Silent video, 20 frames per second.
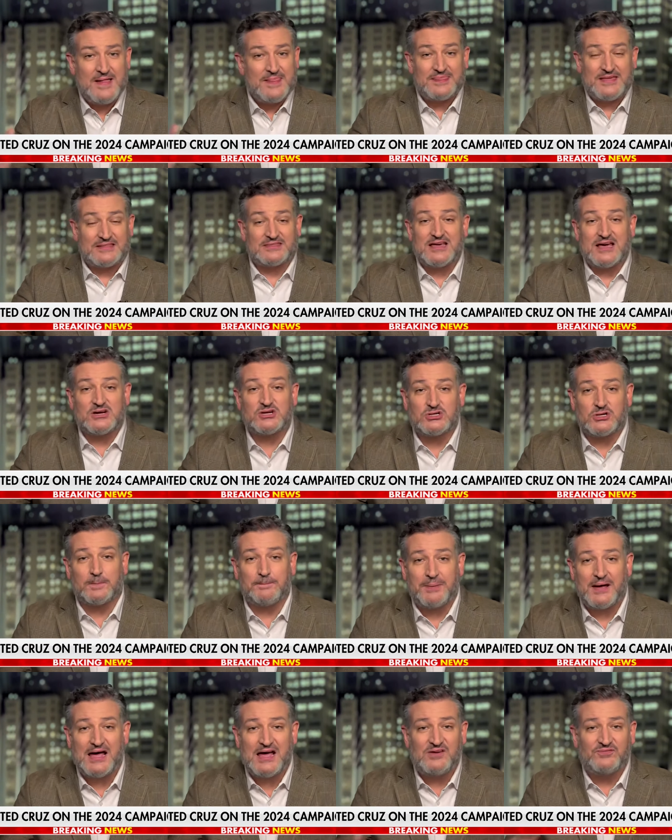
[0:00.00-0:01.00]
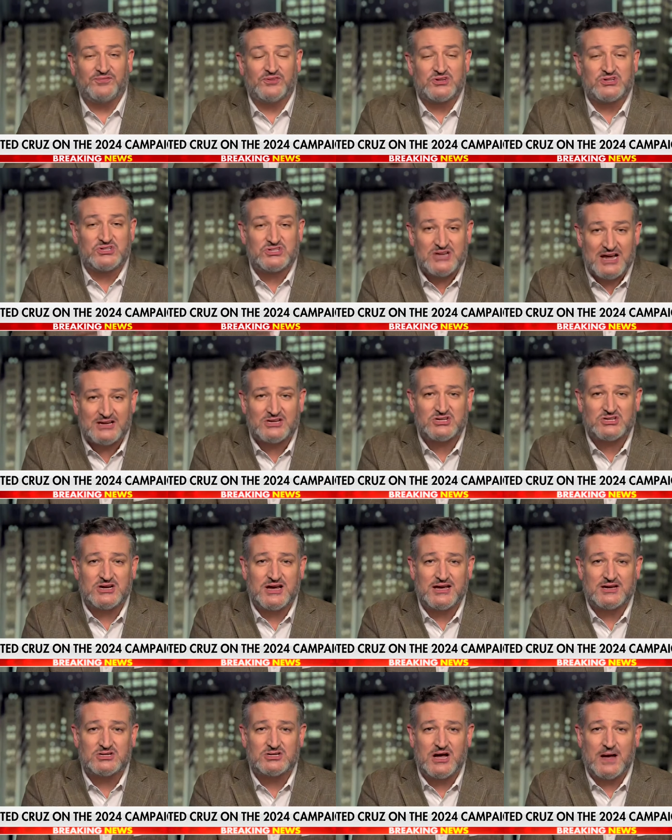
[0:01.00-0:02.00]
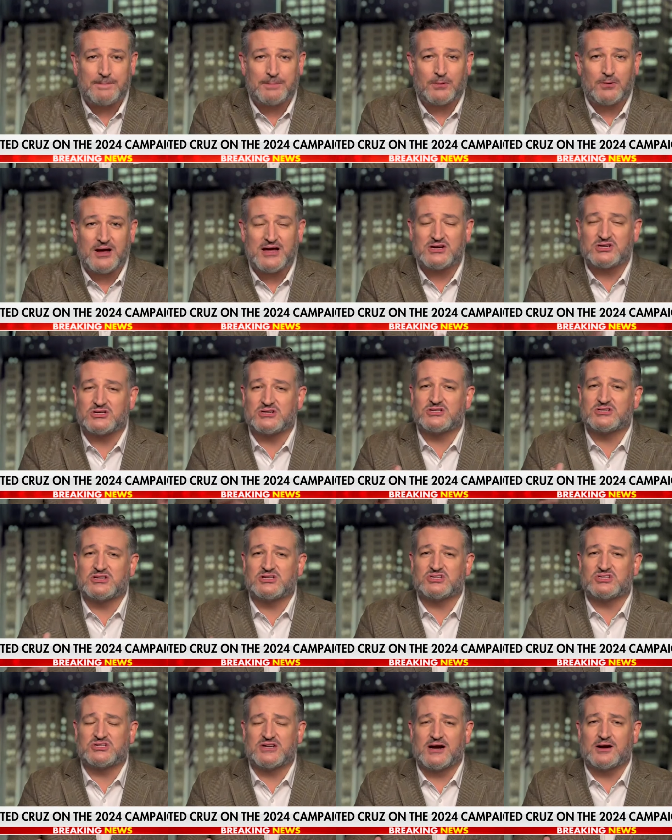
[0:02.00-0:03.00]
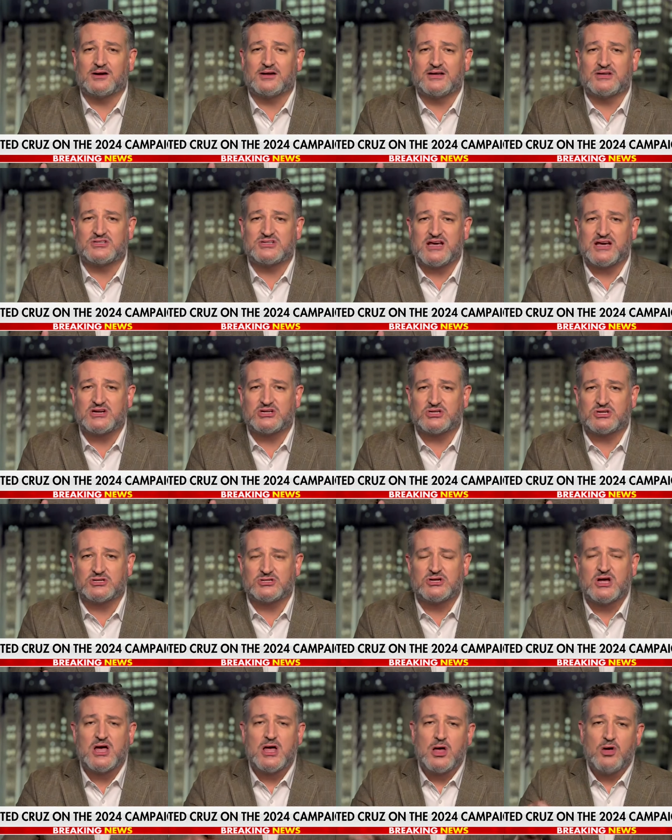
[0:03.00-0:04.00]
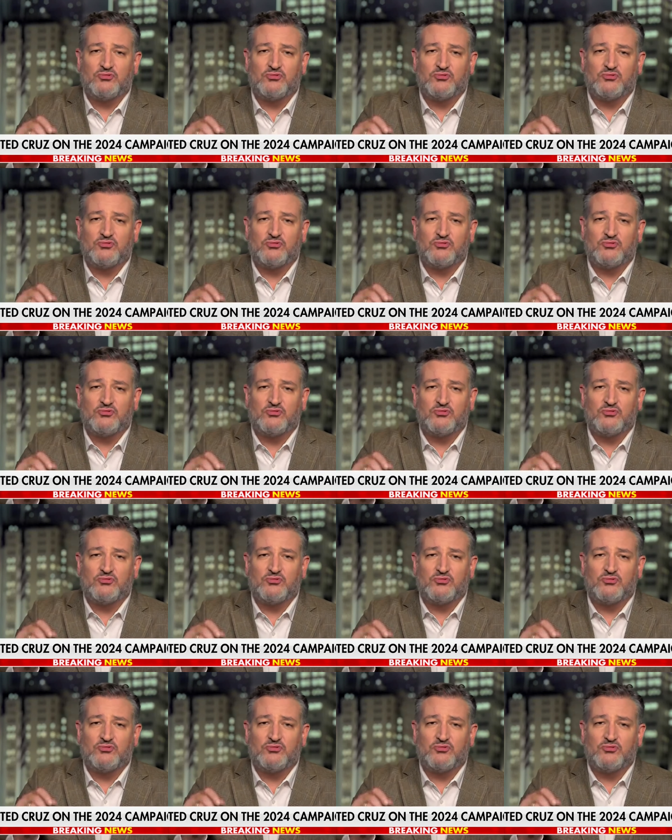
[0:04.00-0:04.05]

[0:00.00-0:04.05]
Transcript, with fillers: that they should pay for sex change operations and sterilizations